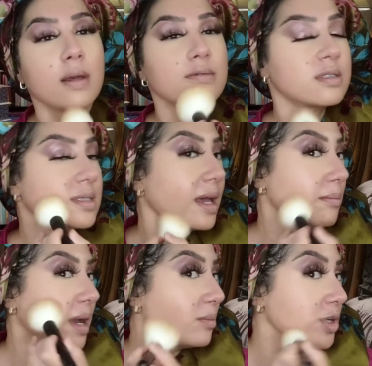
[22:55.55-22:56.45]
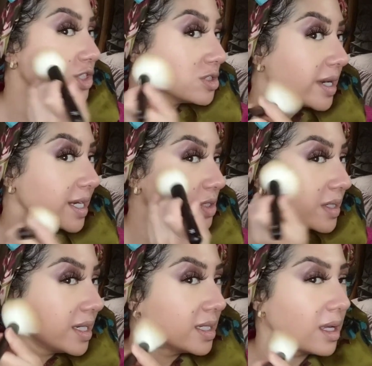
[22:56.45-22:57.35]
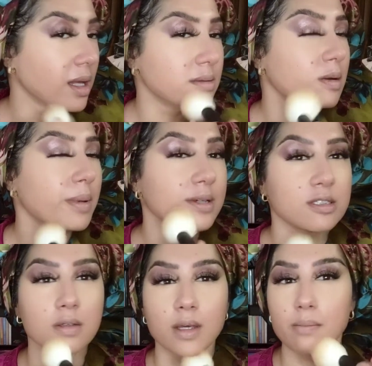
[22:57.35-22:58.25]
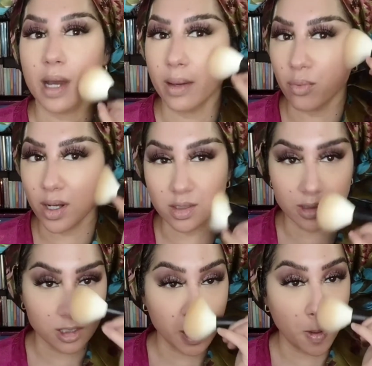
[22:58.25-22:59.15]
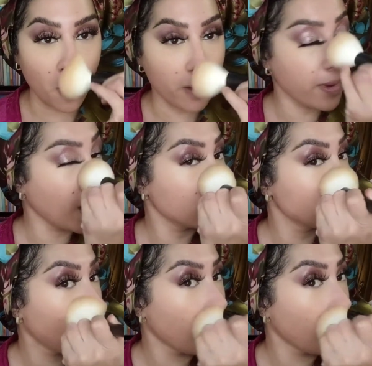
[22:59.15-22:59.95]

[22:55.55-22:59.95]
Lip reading: set my moisturizer in a little bit so that my bronzer doesn't go on patchy.